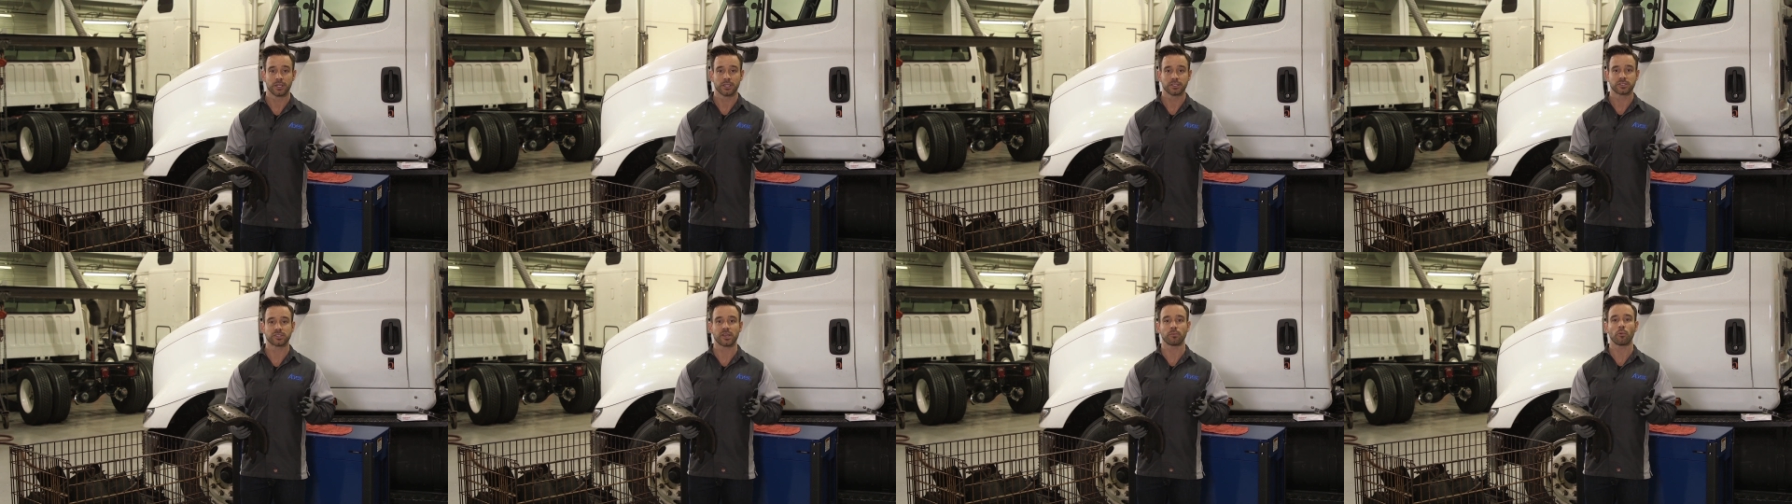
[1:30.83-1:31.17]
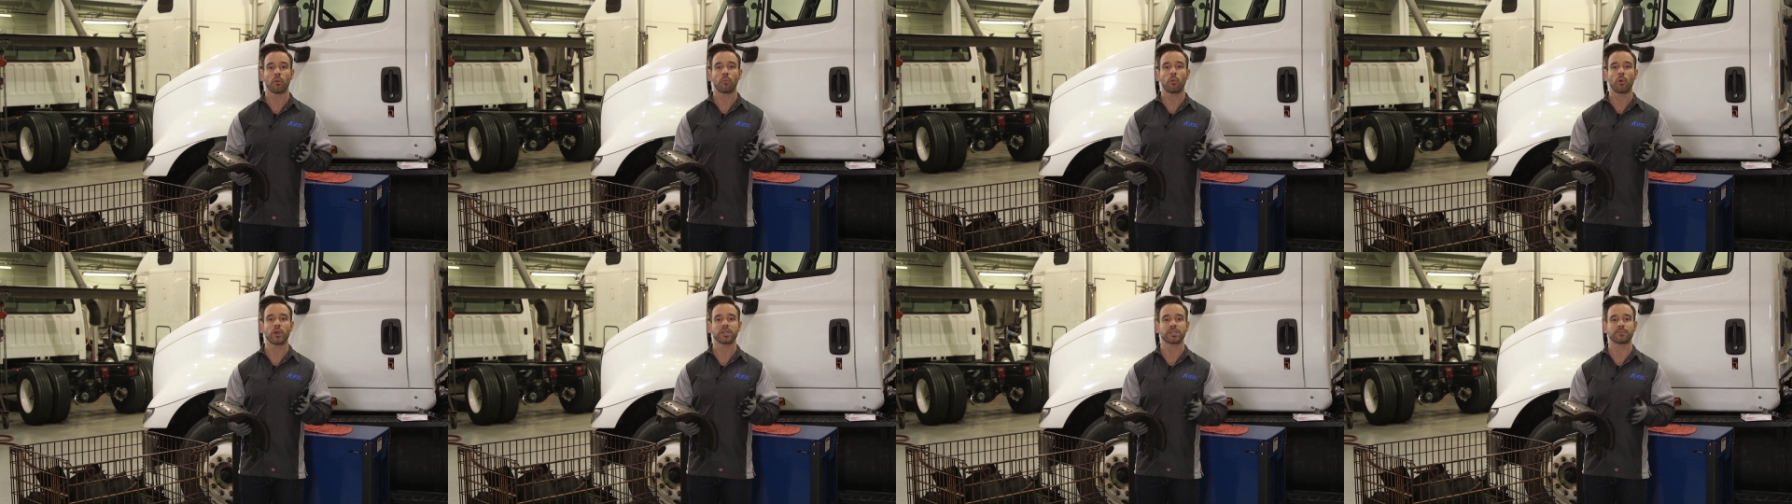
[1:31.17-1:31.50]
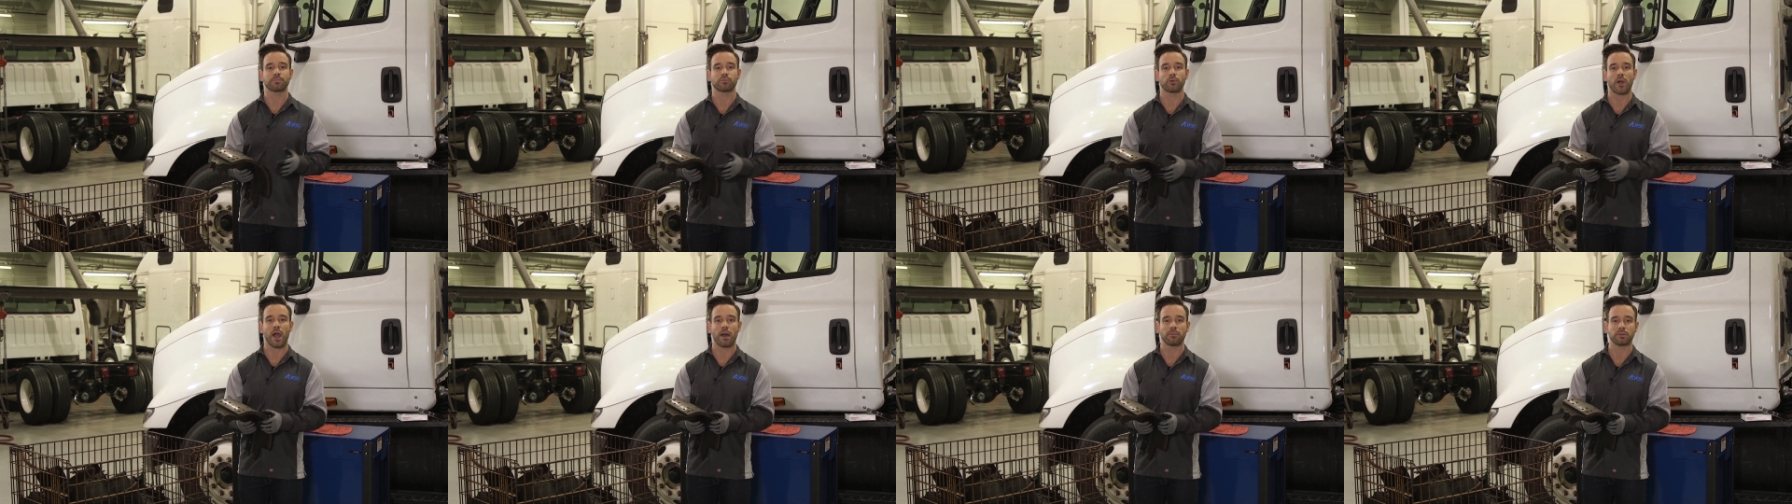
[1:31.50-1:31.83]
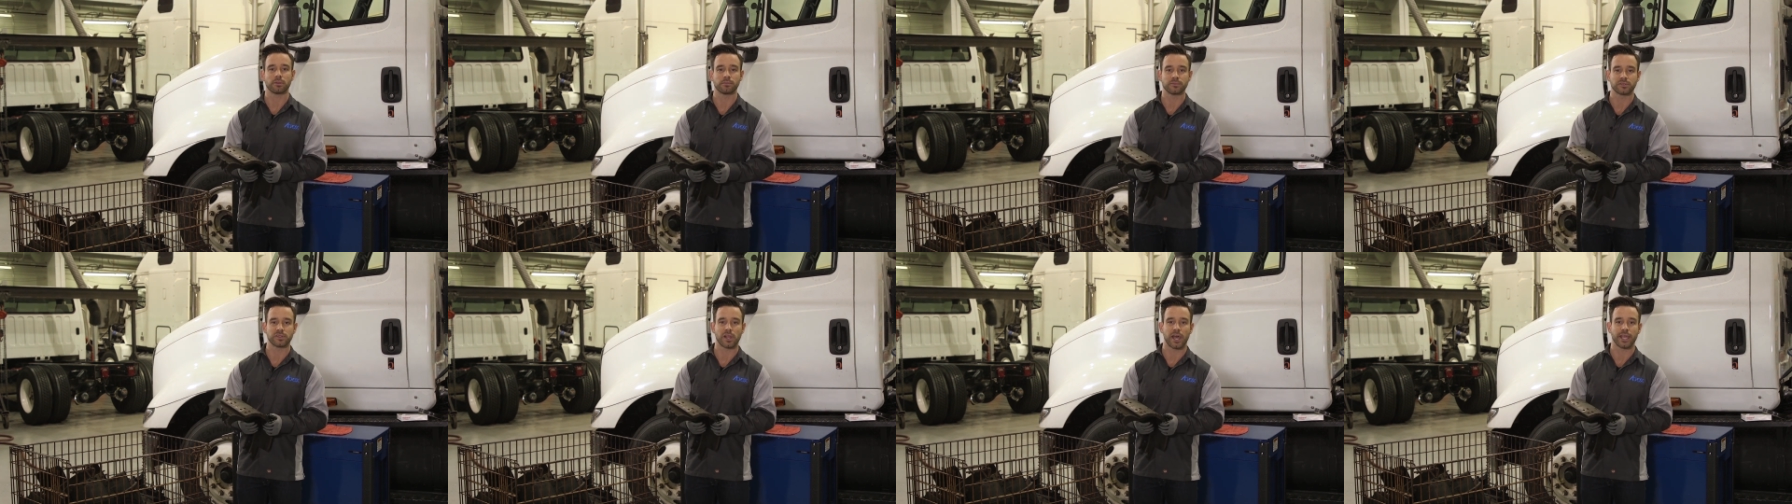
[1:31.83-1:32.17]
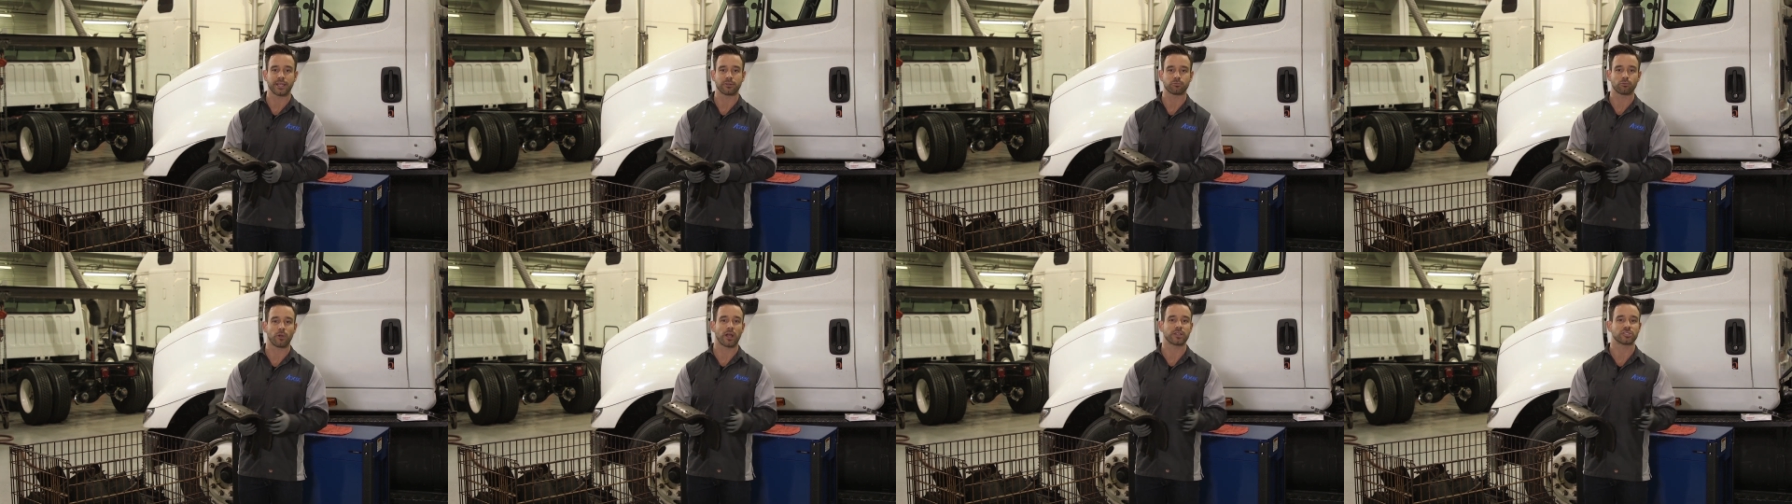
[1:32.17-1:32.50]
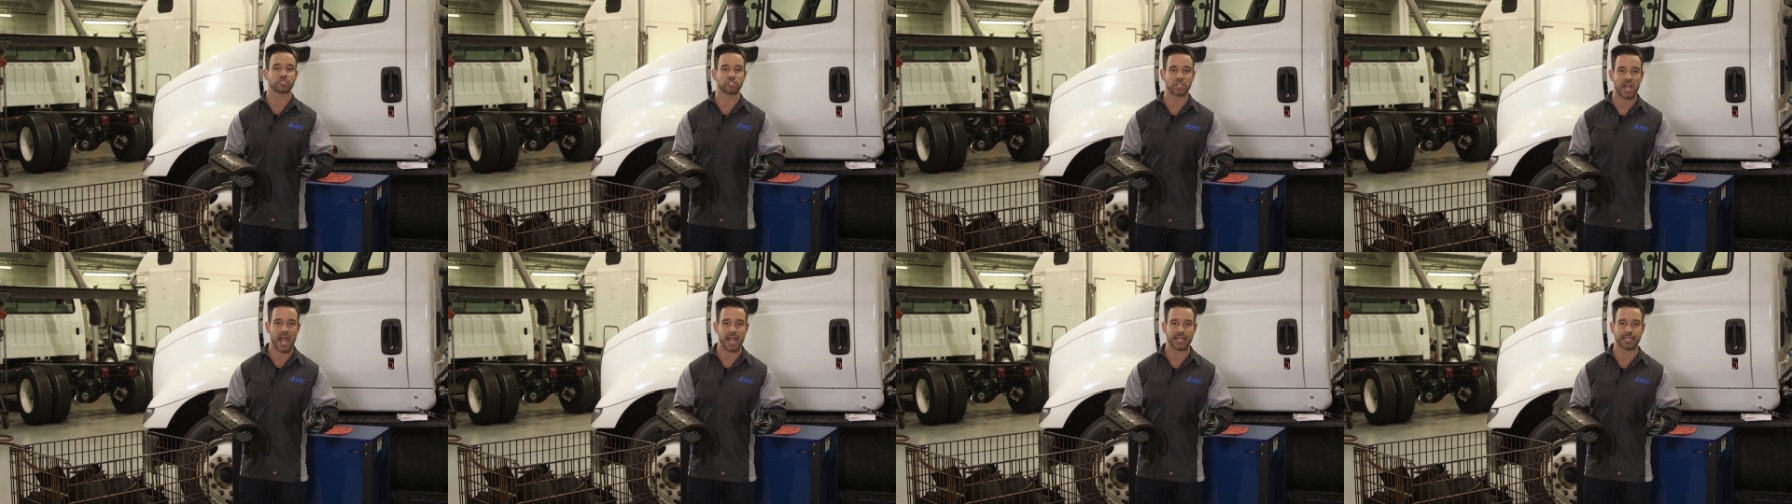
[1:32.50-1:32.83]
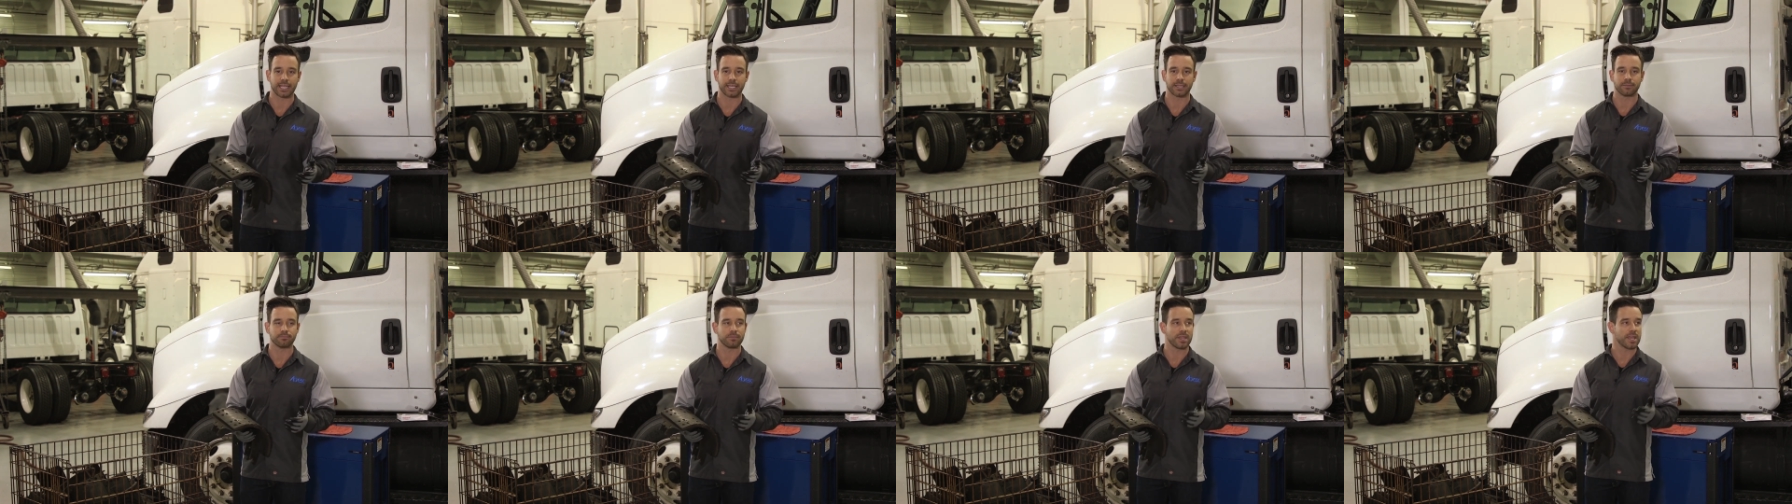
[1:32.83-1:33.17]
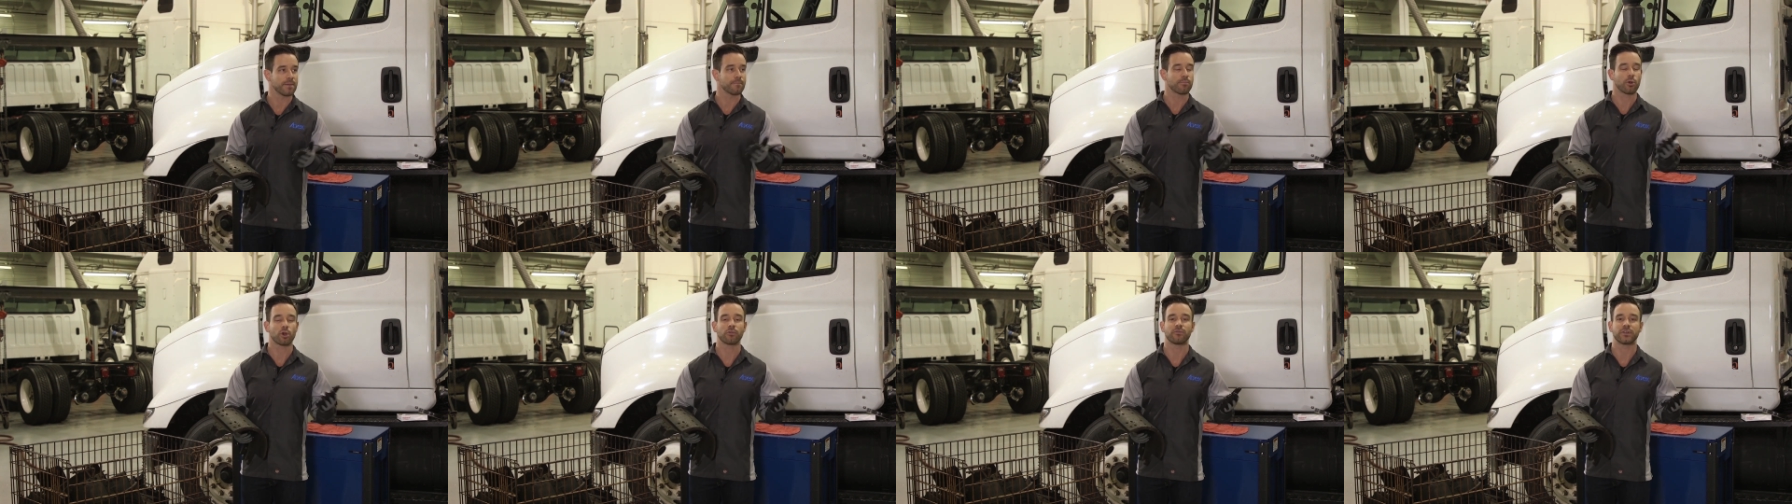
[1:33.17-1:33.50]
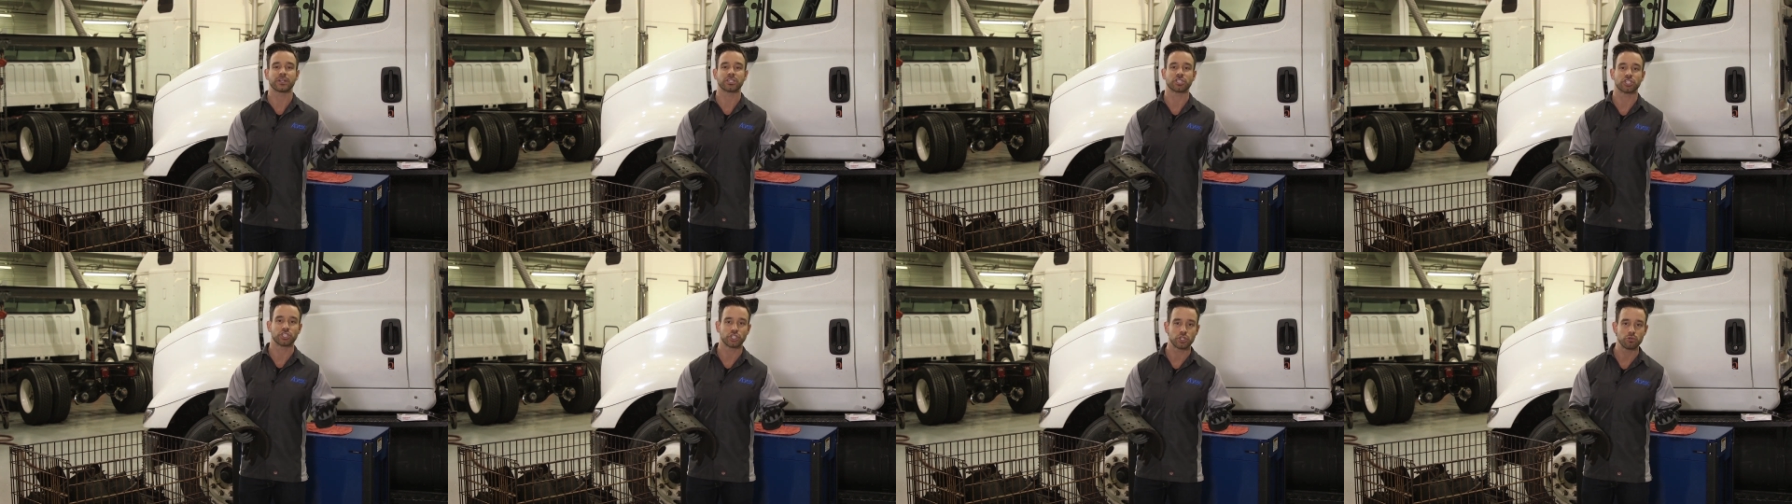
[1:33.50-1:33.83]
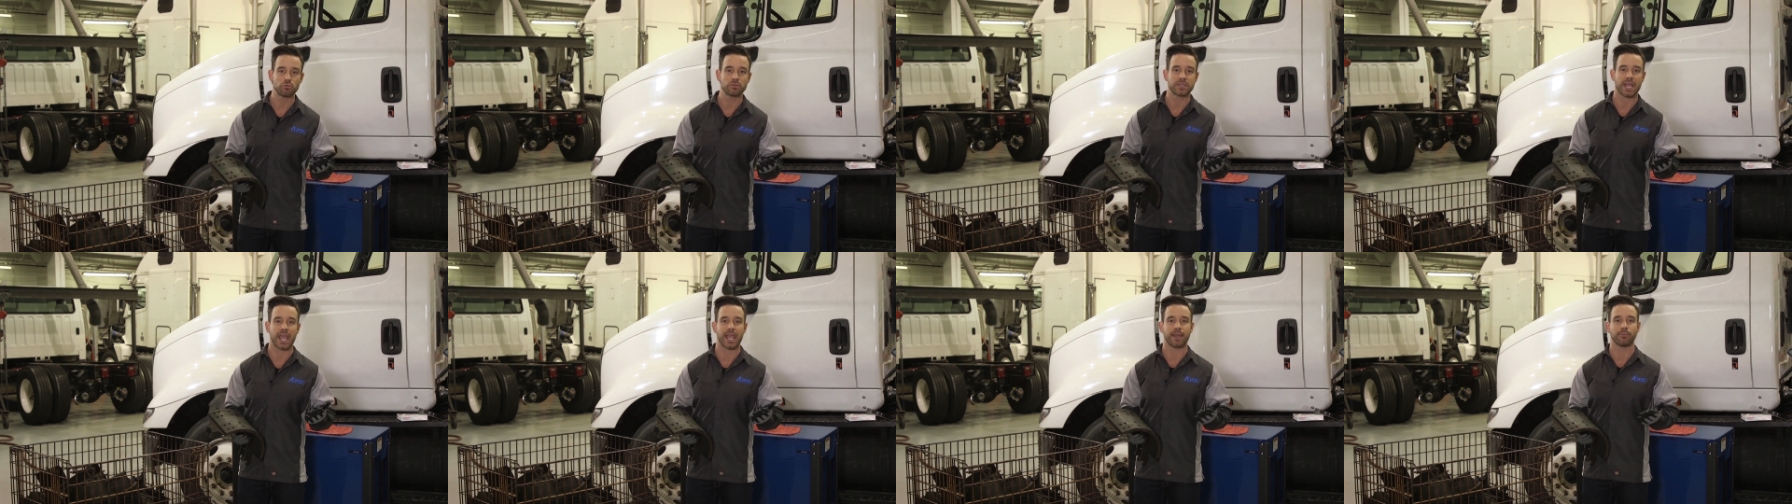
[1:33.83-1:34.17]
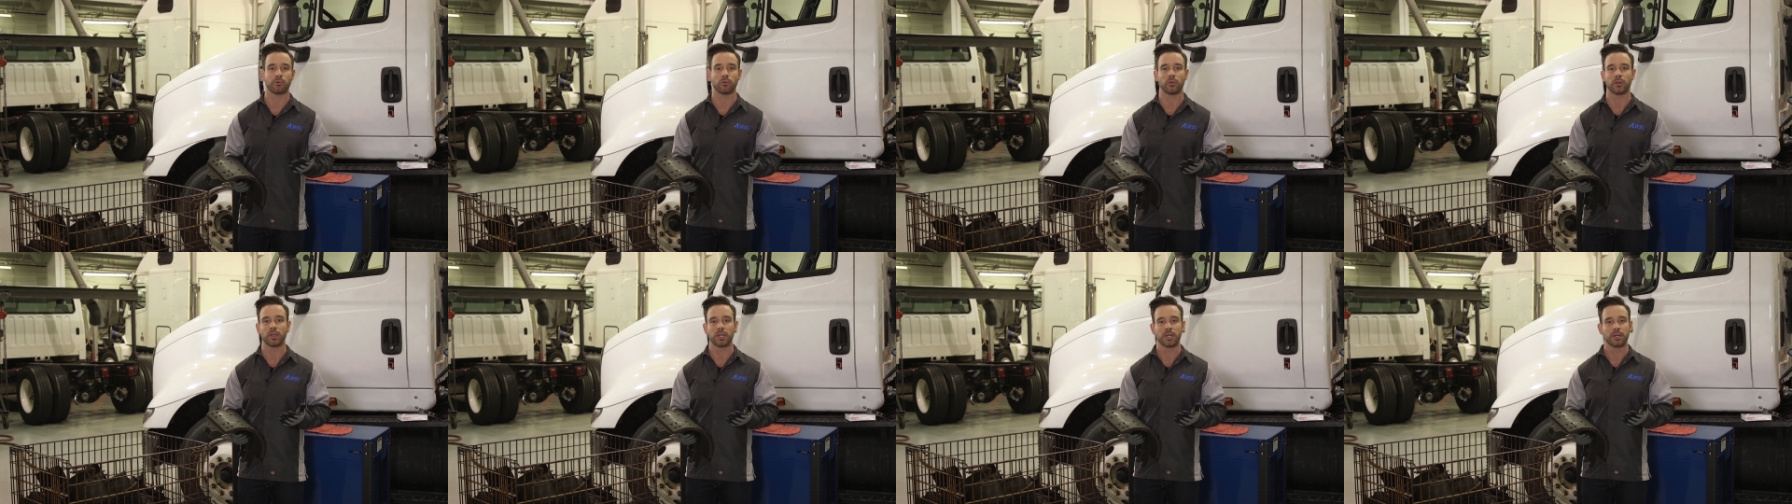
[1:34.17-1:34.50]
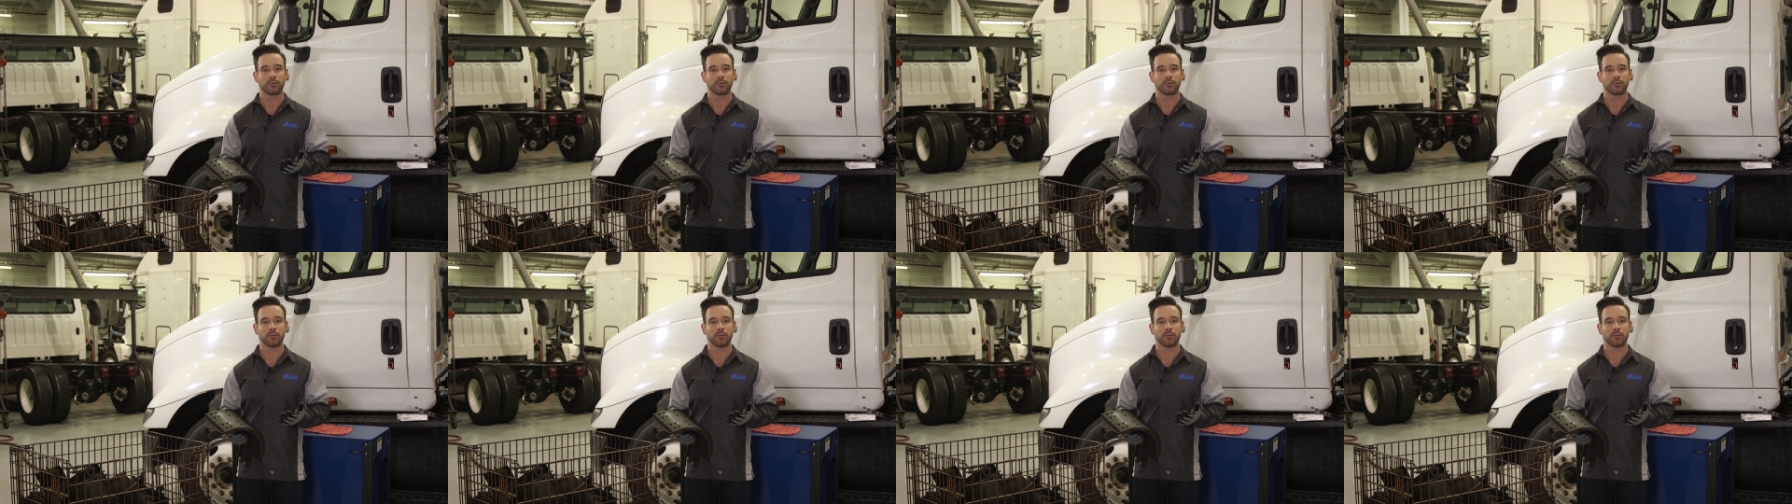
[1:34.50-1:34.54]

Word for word: some will point to problems like rust jacking, imperfect shoe table,